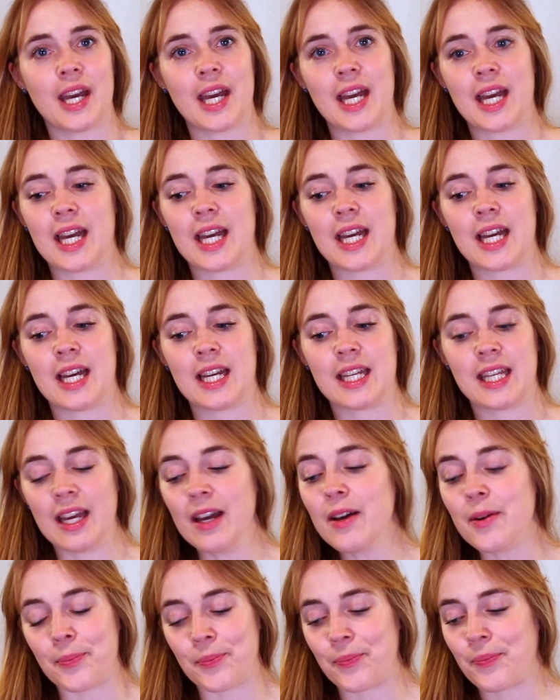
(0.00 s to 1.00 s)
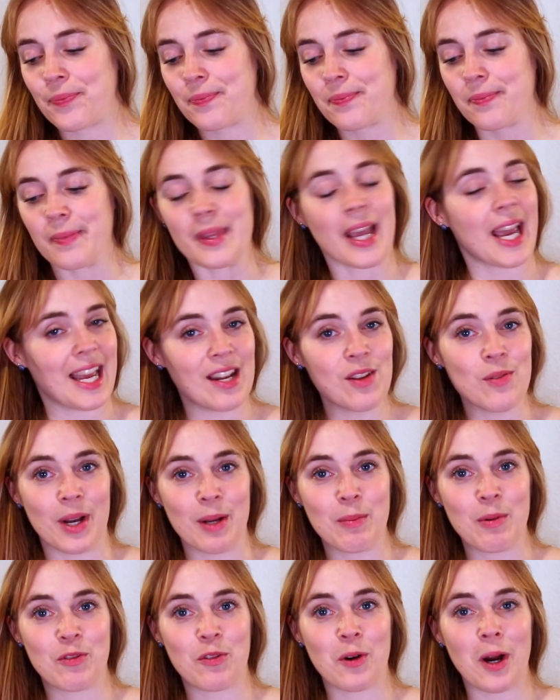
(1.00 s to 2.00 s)
Yeah.
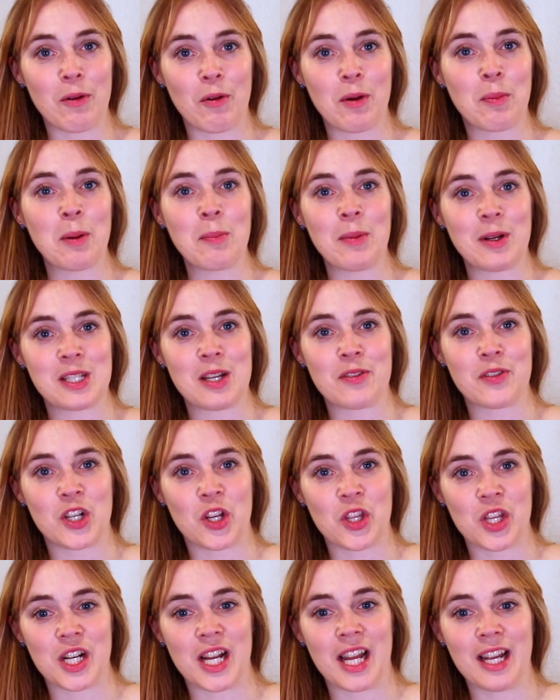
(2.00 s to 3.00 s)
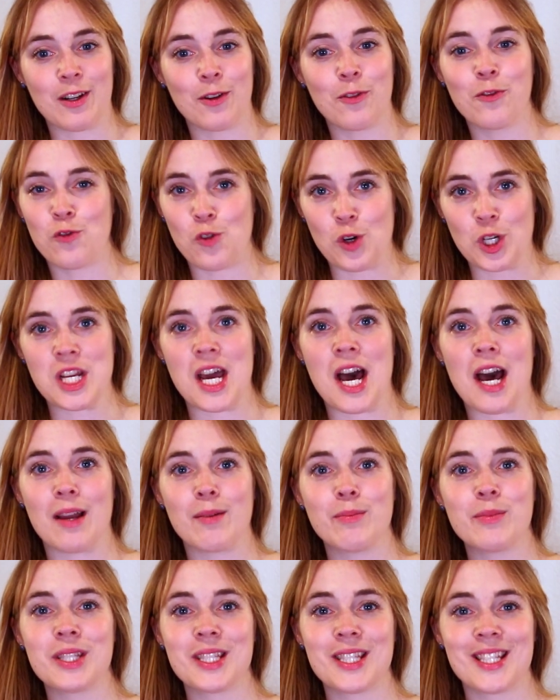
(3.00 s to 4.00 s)
Anyway, before I repeat myself another like 4
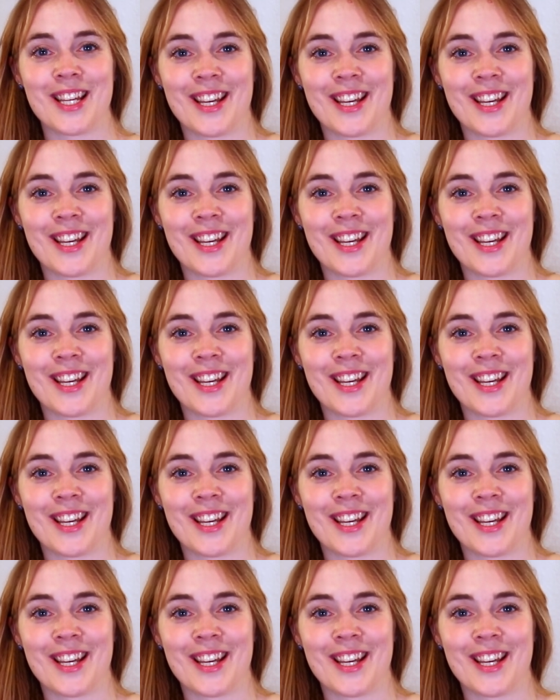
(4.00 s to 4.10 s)
times,